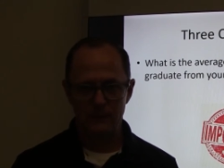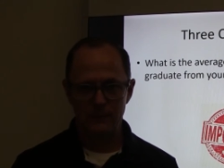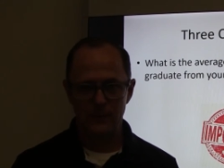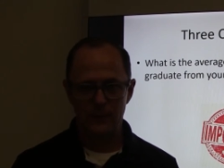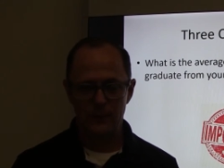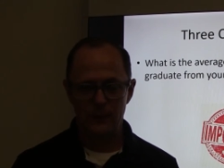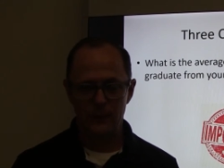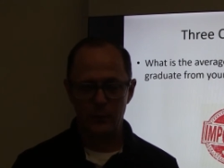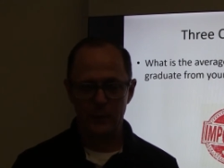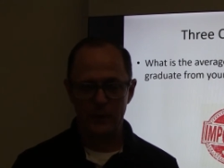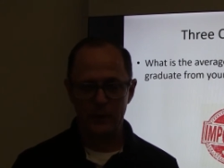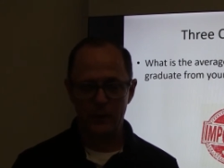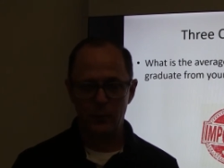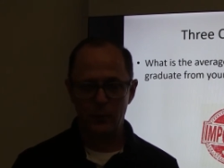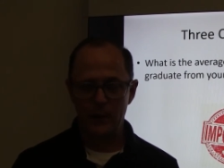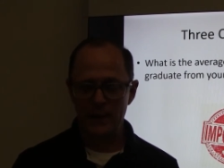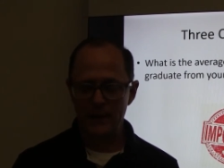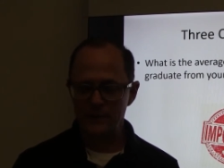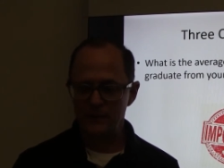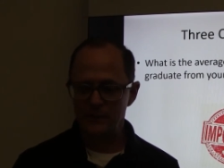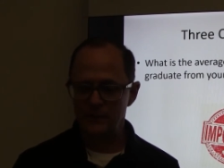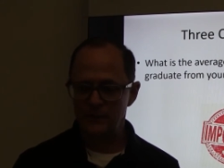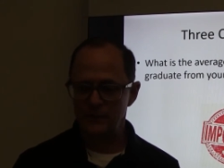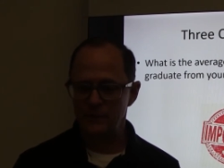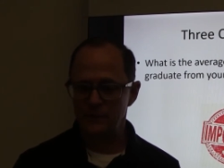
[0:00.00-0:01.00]
the three
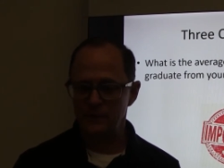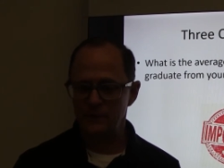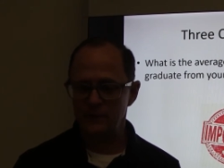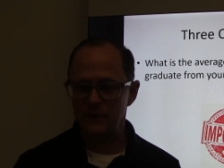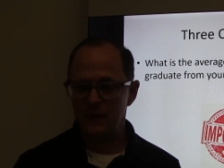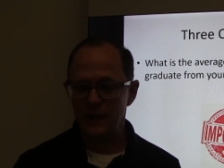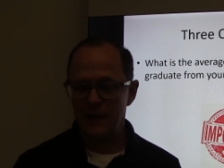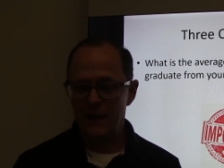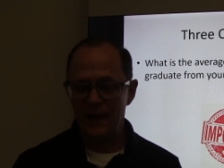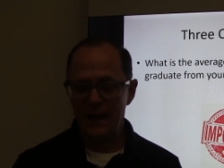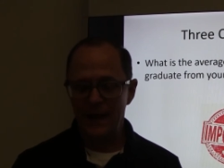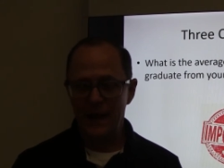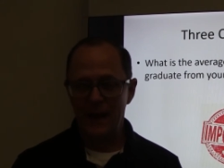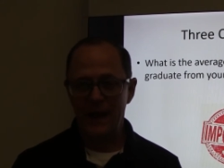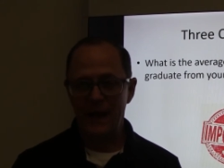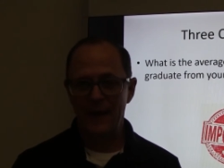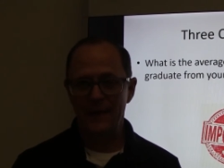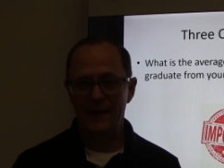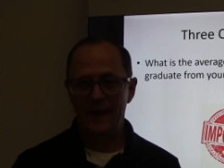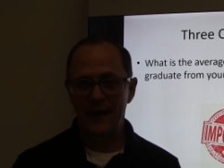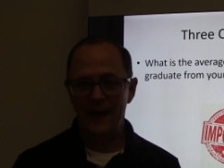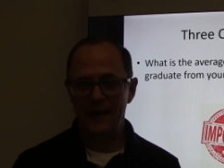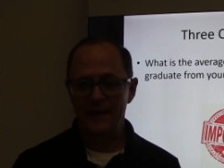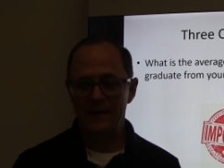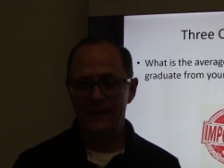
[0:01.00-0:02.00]
questions,
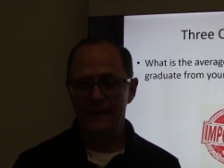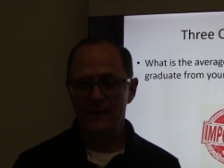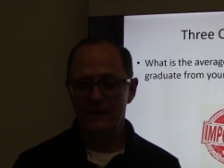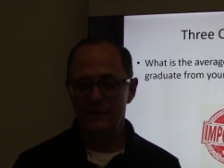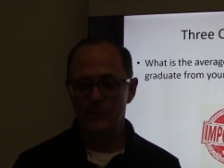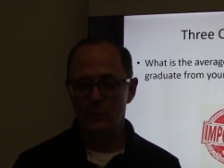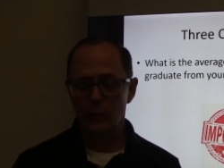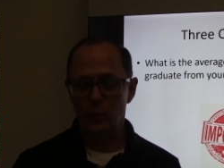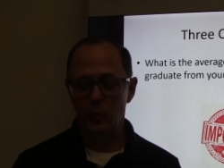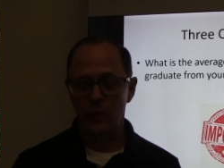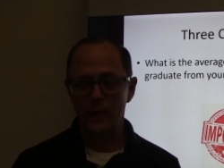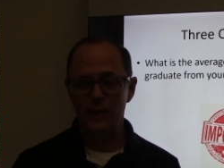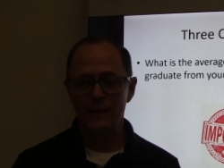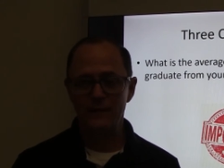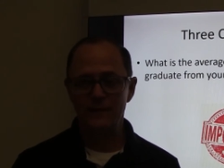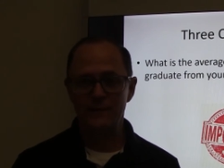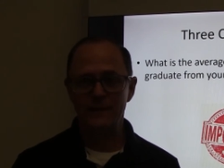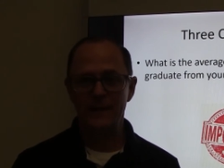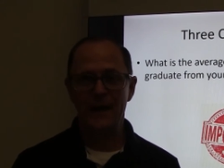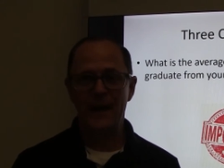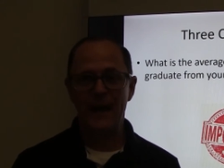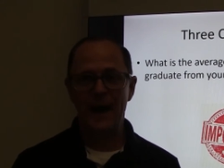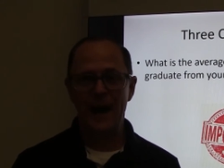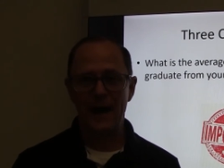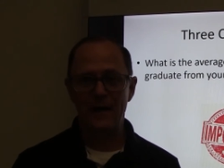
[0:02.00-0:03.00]
and that is, what is
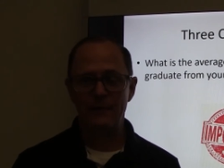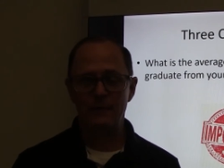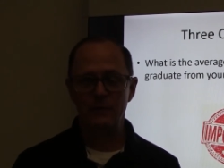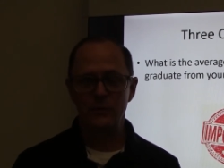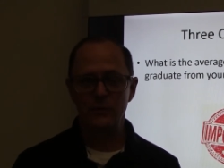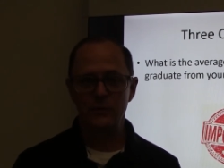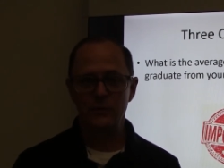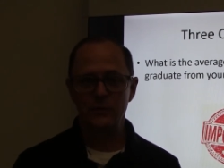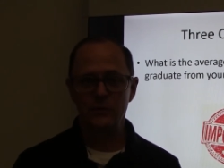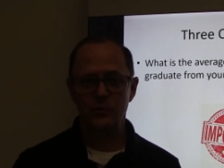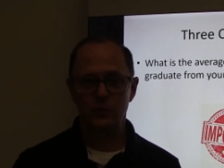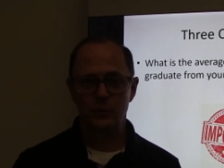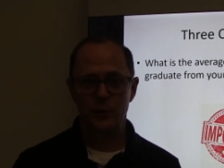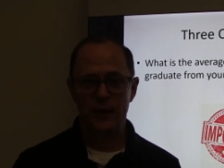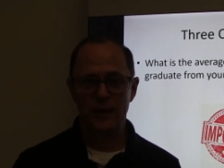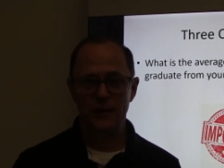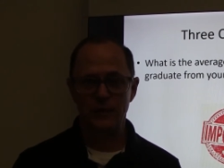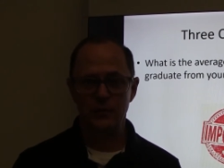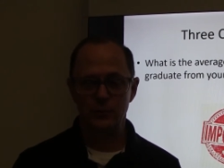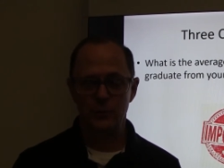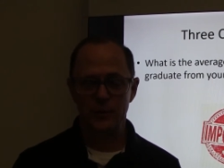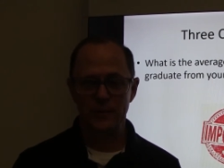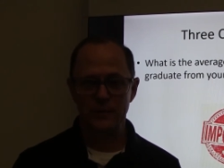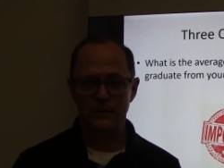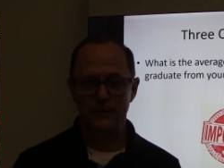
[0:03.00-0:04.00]
the average
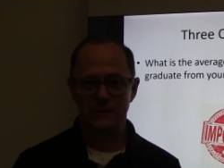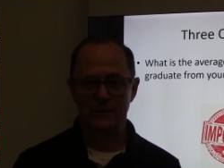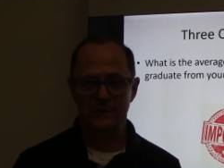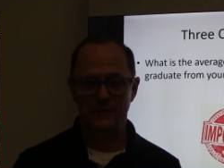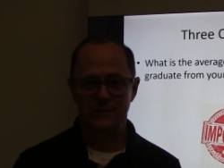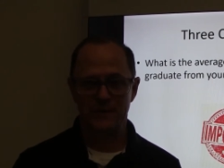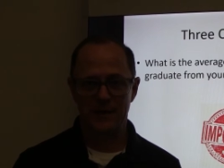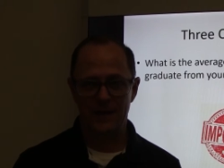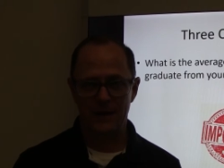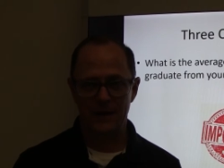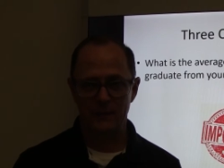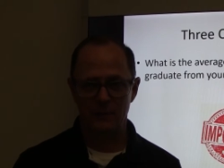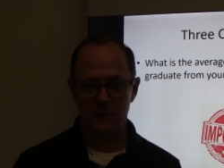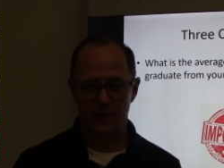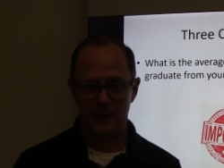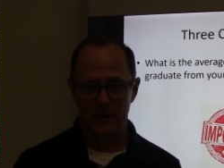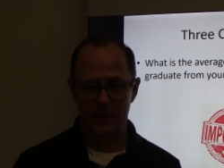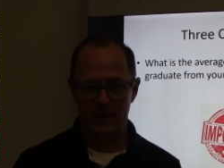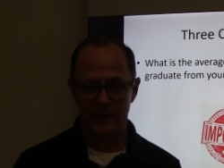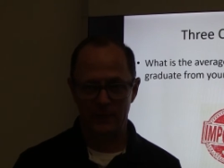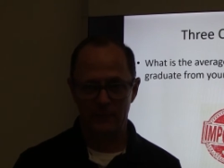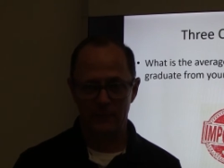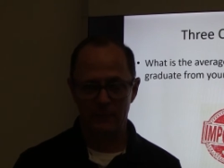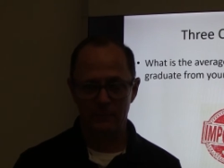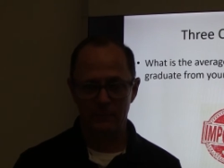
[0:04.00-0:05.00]
graduation
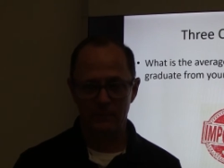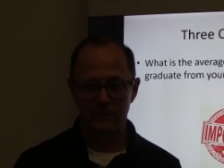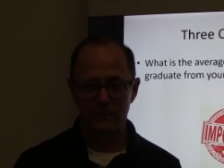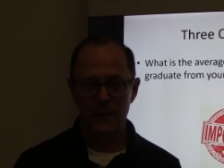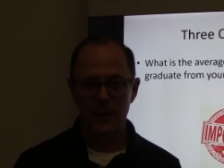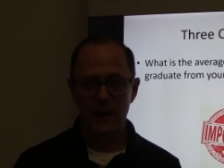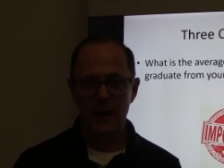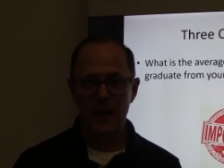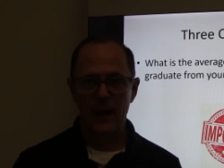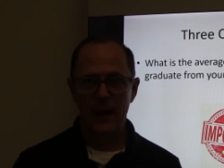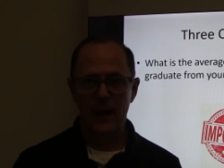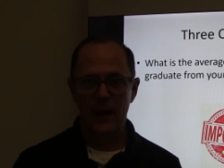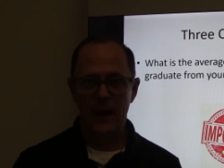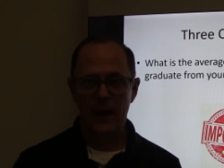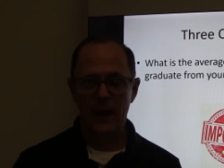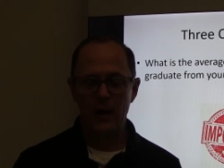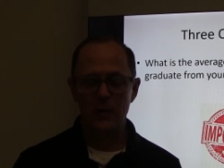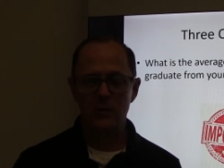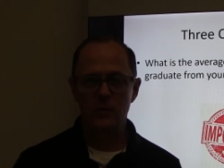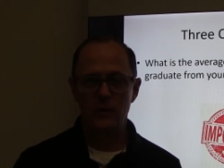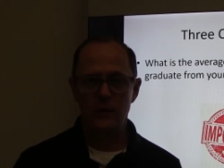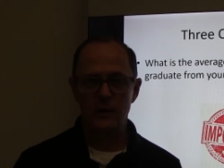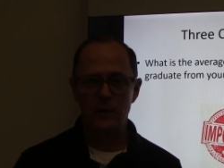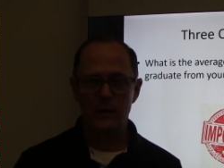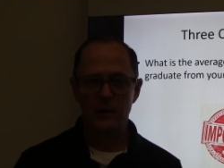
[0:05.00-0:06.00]
timeline? How
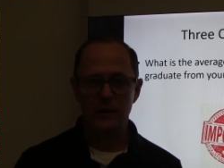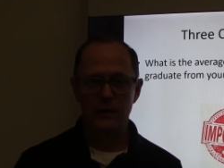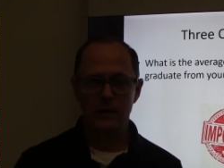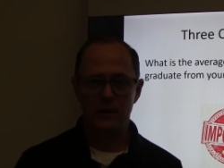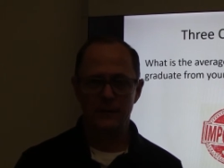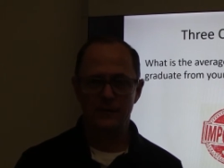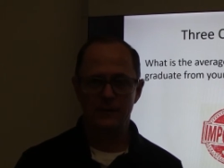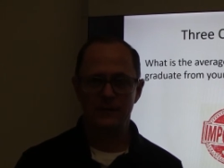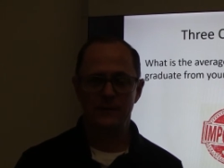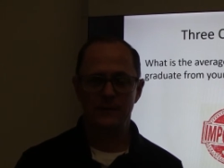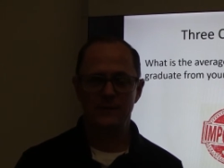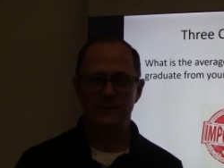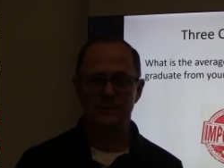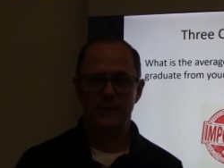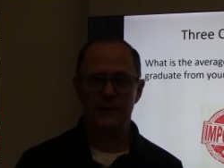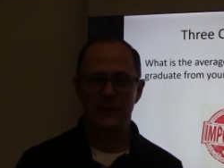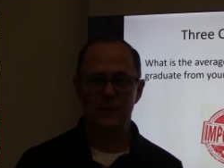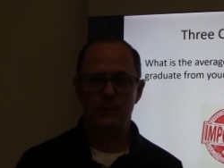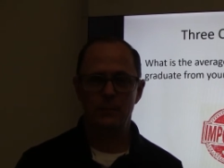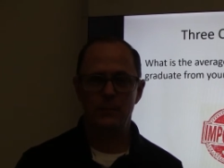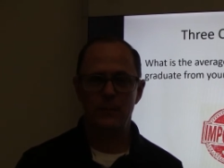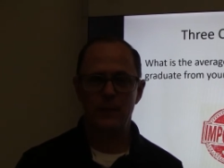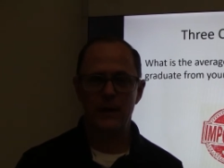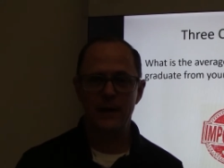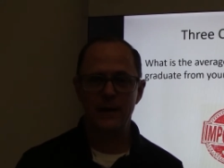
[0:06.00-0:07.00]
long is it going to
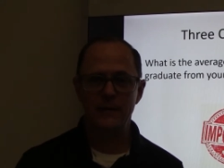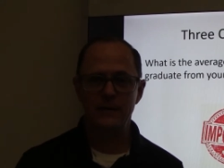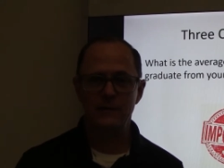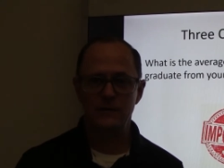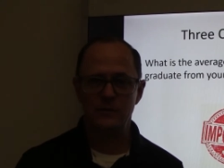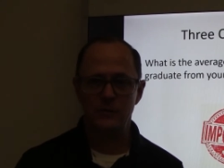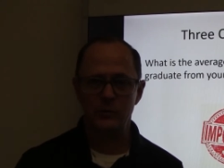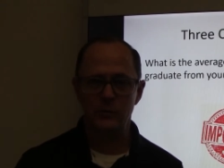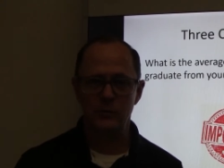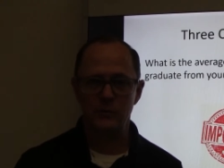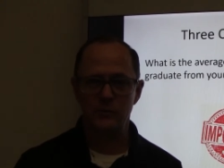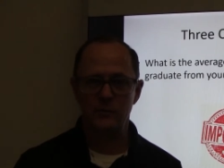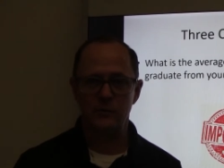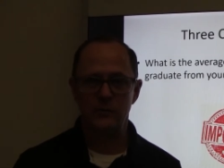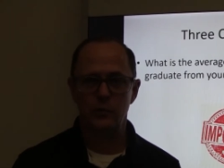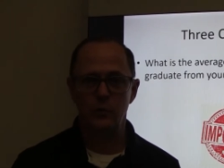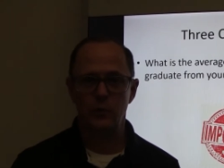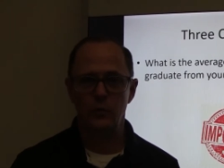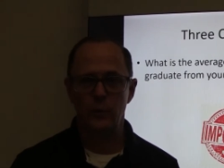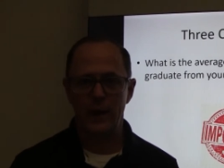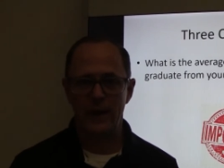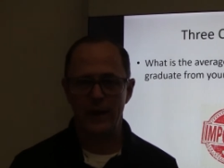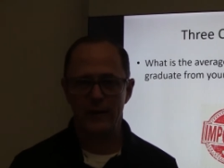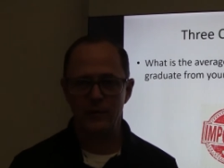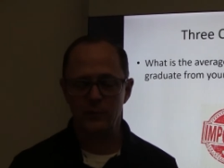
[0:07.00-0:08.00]
take my student to
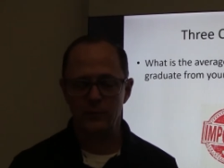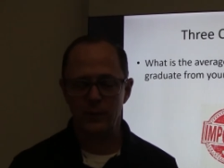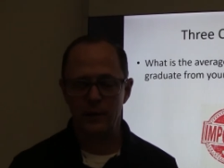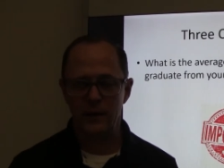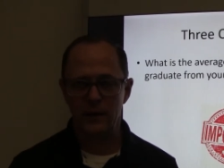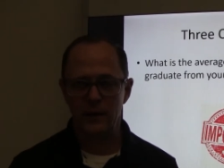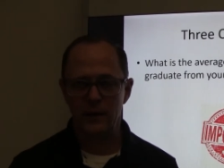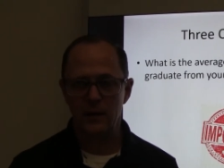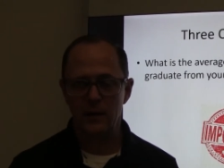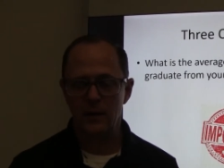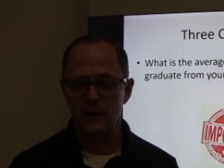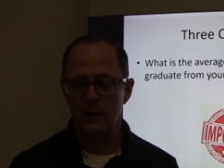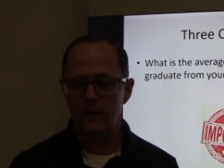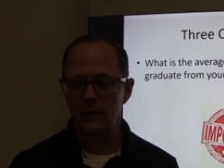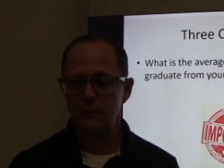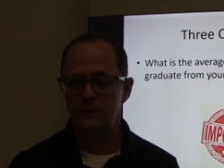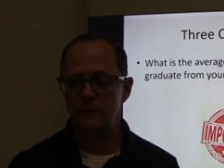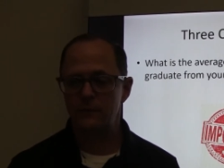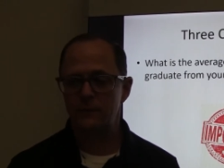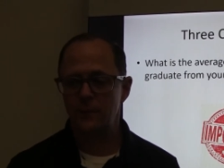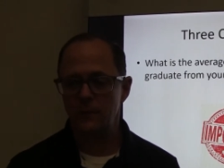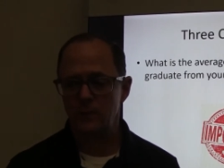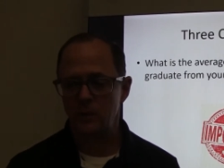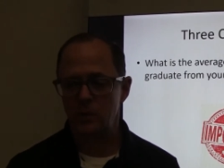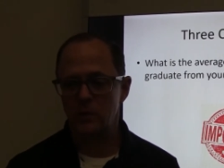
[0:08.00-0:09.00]
graduate
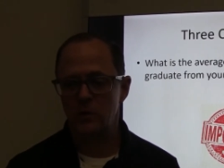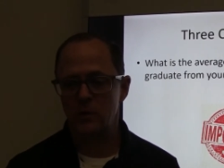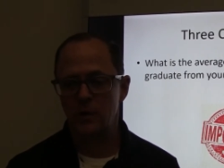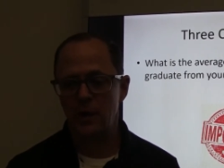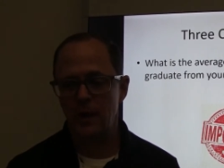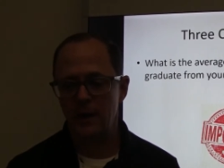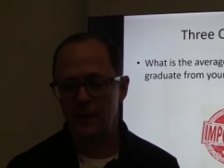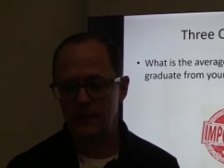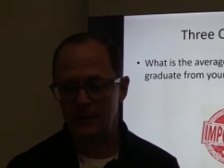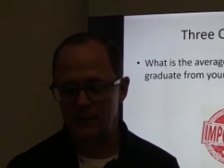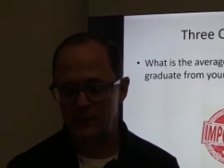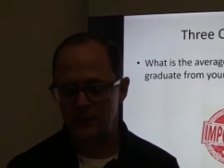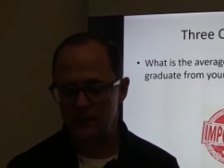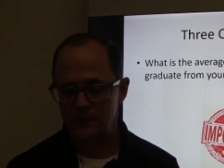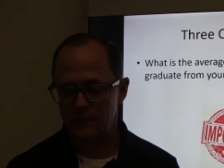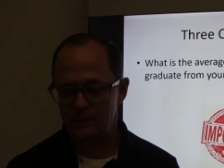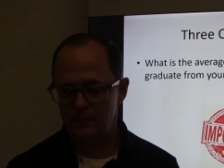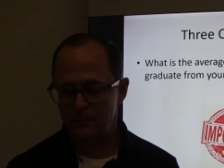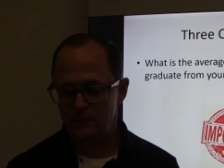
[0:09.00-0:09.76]
from your college?